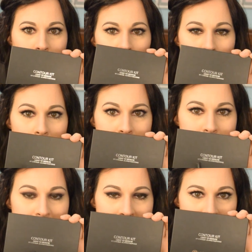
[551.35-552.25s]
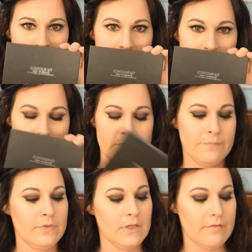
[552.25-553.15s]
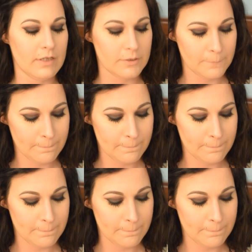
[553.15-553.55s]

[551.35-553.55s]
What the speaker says: Love this kit. Love it.